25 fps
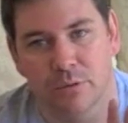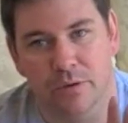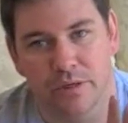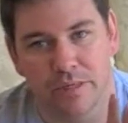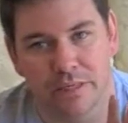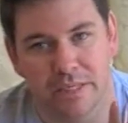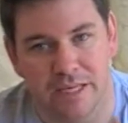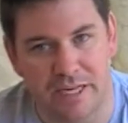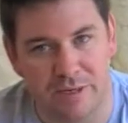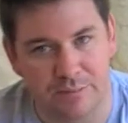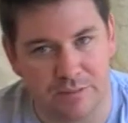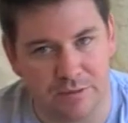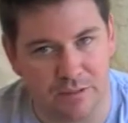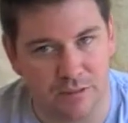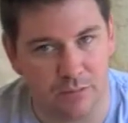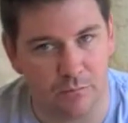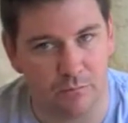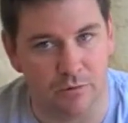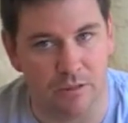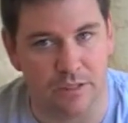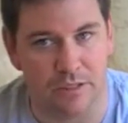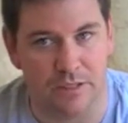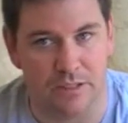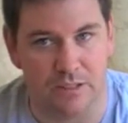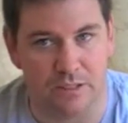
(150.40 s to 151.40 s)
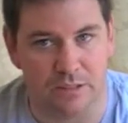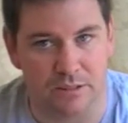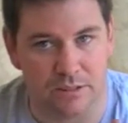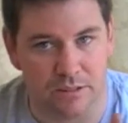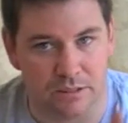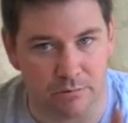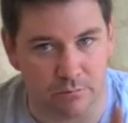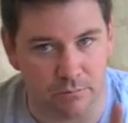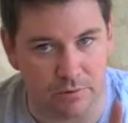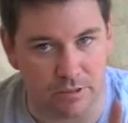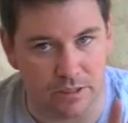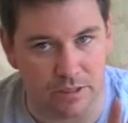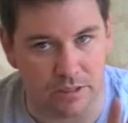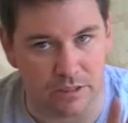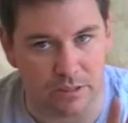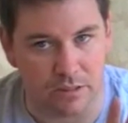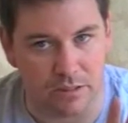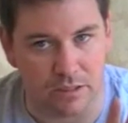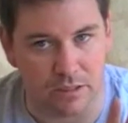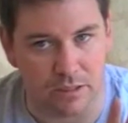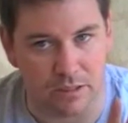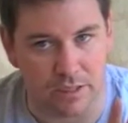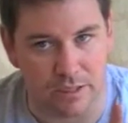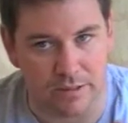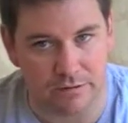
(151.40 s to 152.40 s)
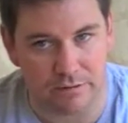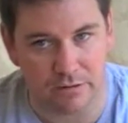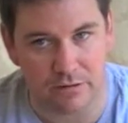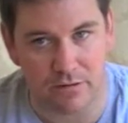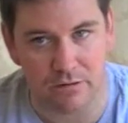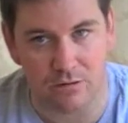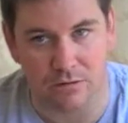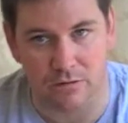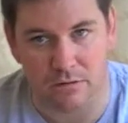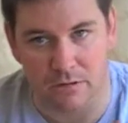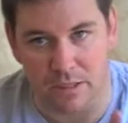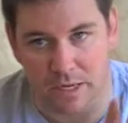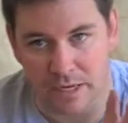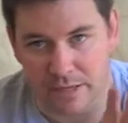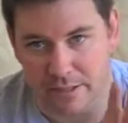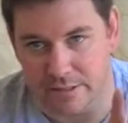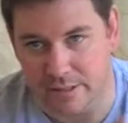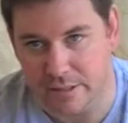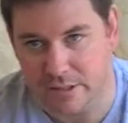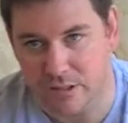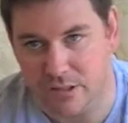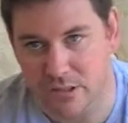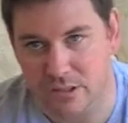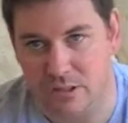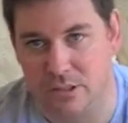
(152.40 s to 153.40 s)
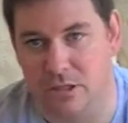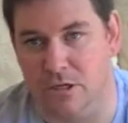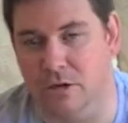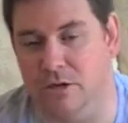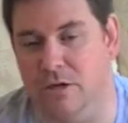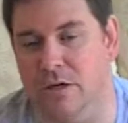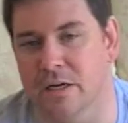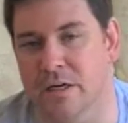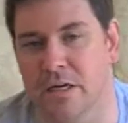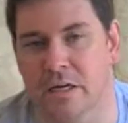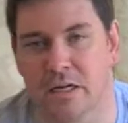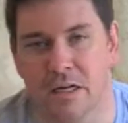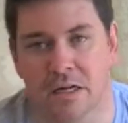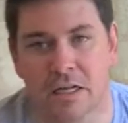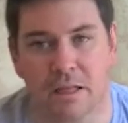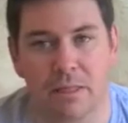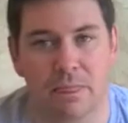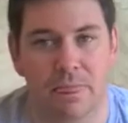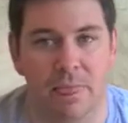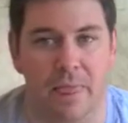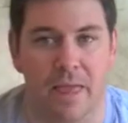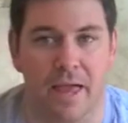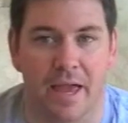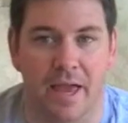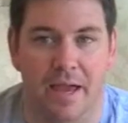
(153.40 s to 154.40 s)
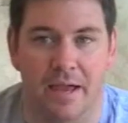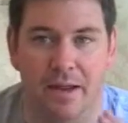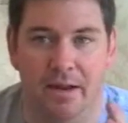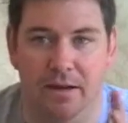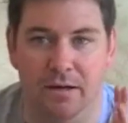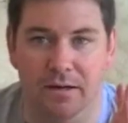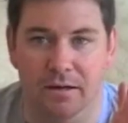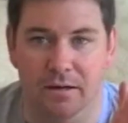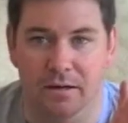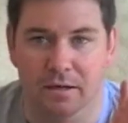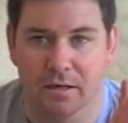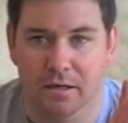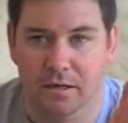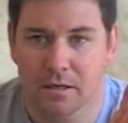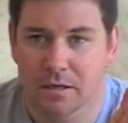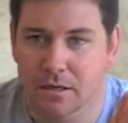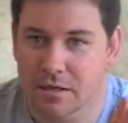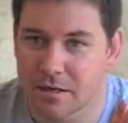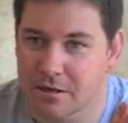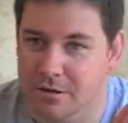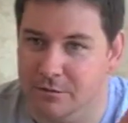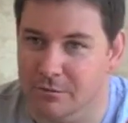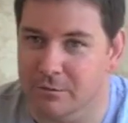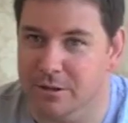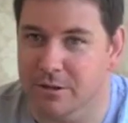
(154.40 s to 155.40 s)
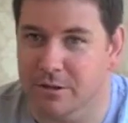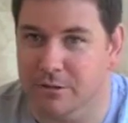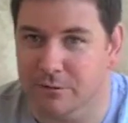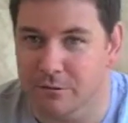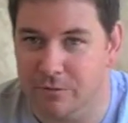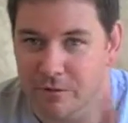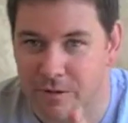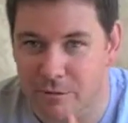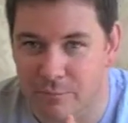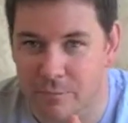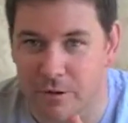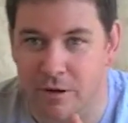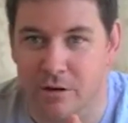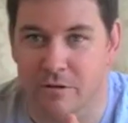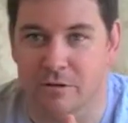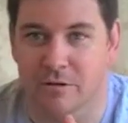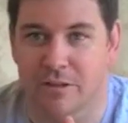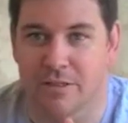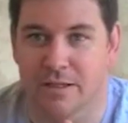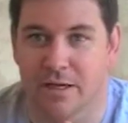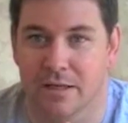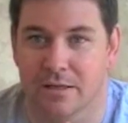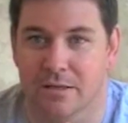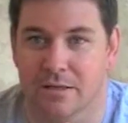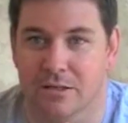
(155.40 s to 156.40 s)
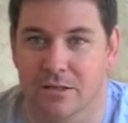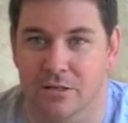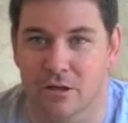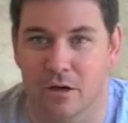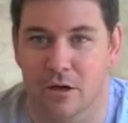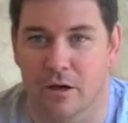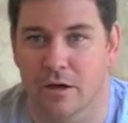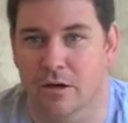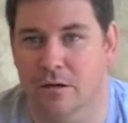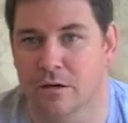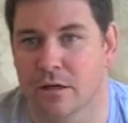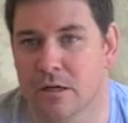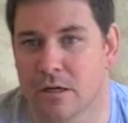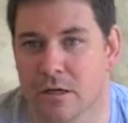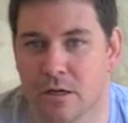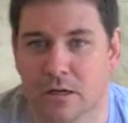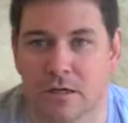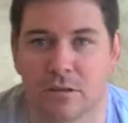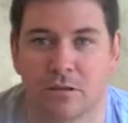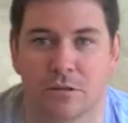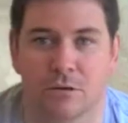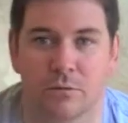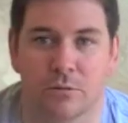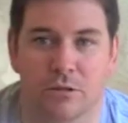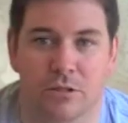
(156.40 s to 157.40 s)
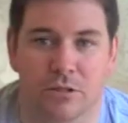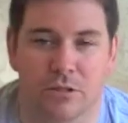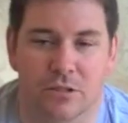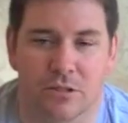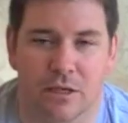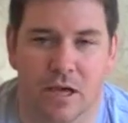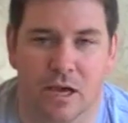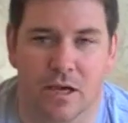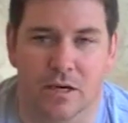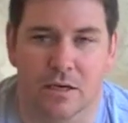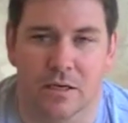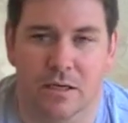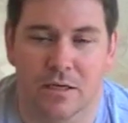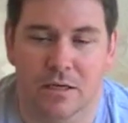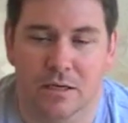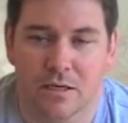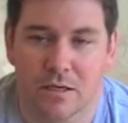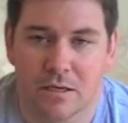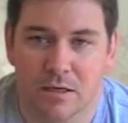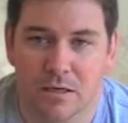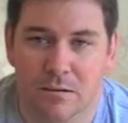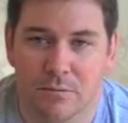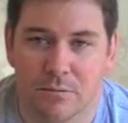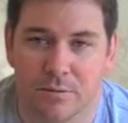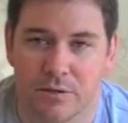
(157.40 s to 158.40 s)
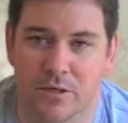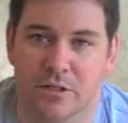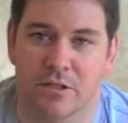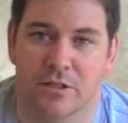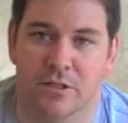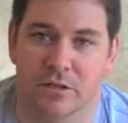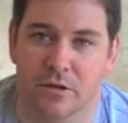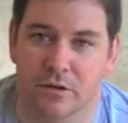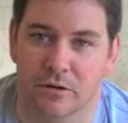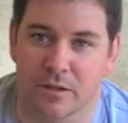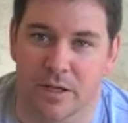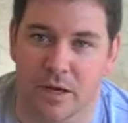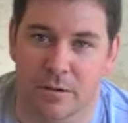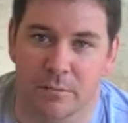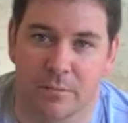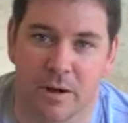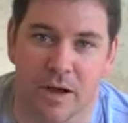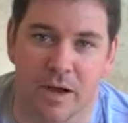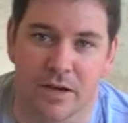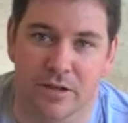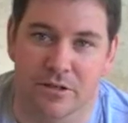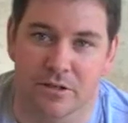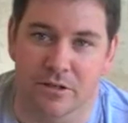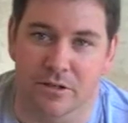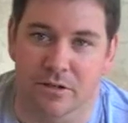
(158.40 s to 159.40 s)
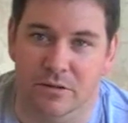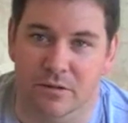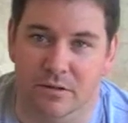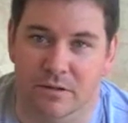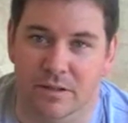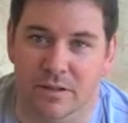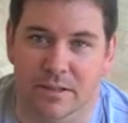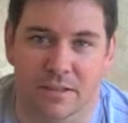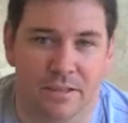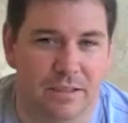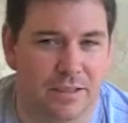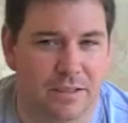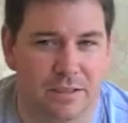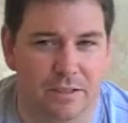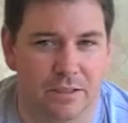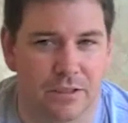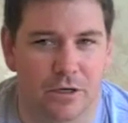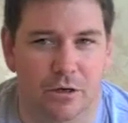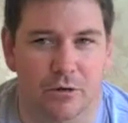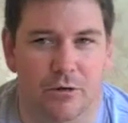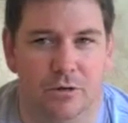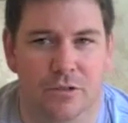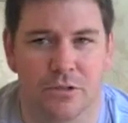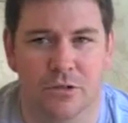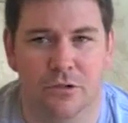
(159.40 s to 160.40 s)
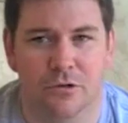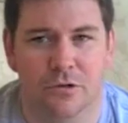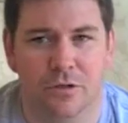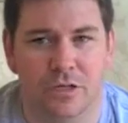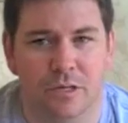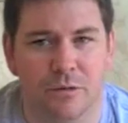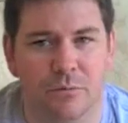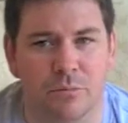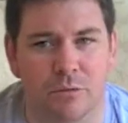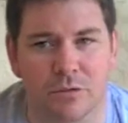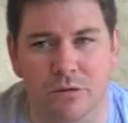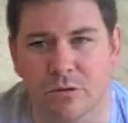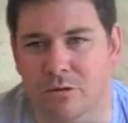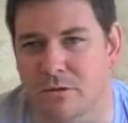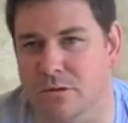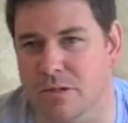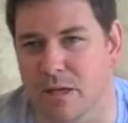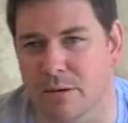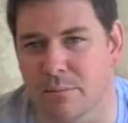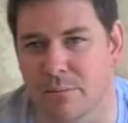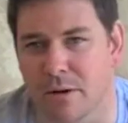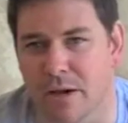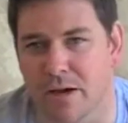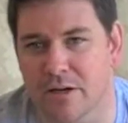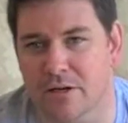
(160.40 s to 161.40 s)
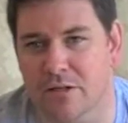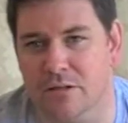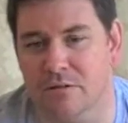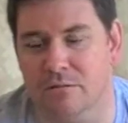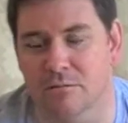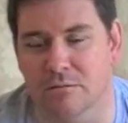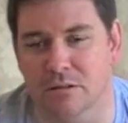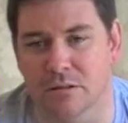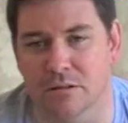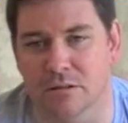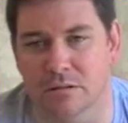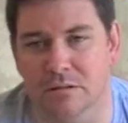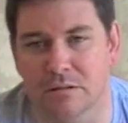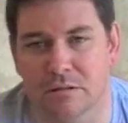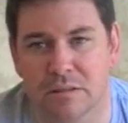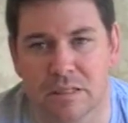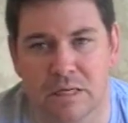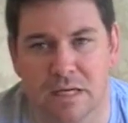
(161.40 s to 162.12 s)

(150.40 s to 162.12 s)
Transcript: keeping them when it's ethical and necessary, and when you flip over the other side to when you start pinching on that patient. And it's tricky, because that patient will